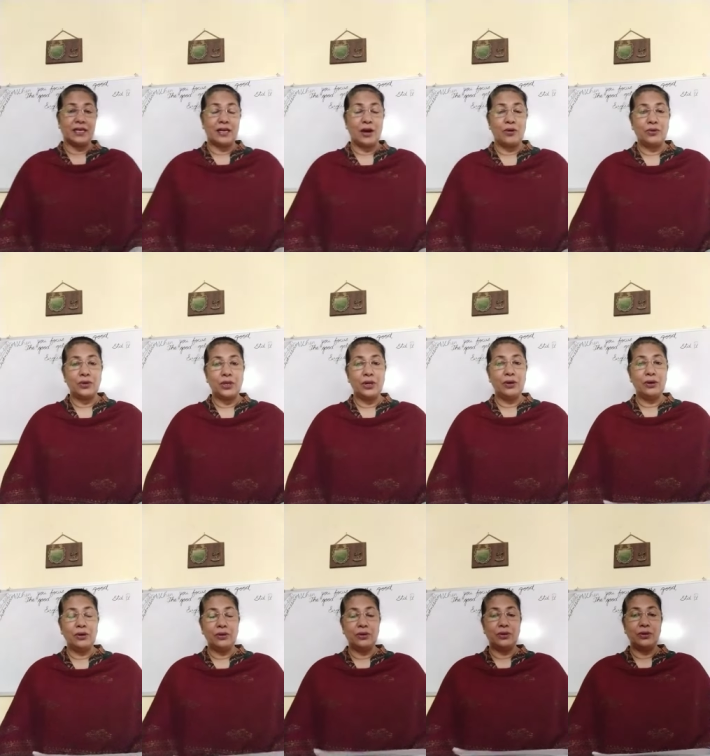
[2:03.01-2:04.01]
around your,
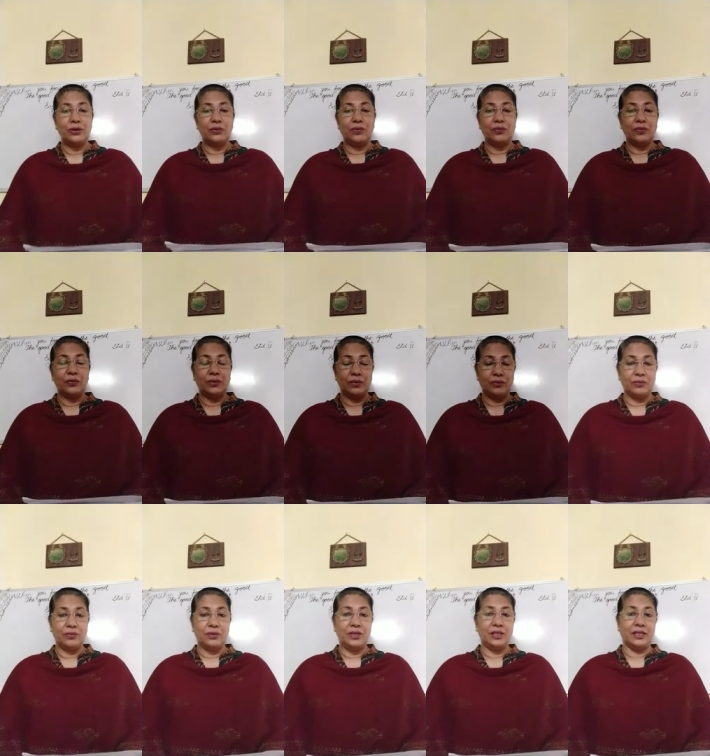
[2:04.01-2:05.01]

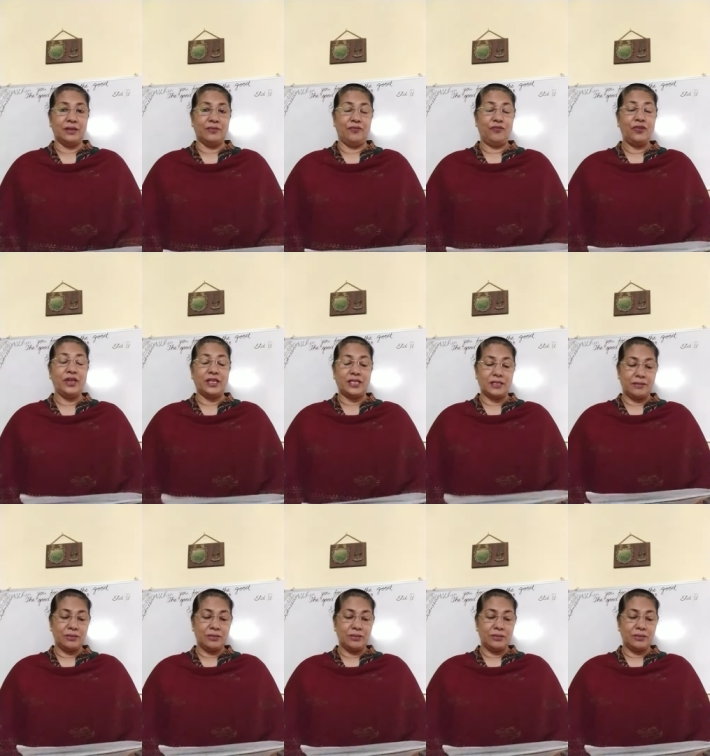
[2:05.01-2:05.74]
your feet.